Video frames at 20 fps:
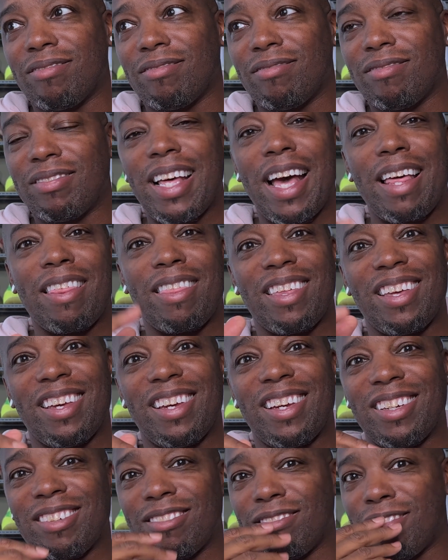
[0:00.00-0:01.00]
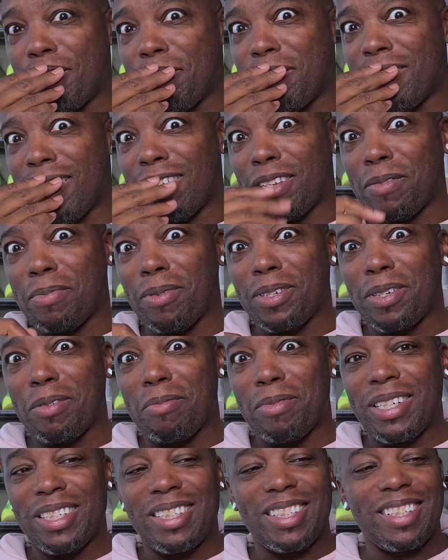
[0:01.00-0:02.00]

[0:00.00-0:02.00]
that thing that we're not supposed to mention.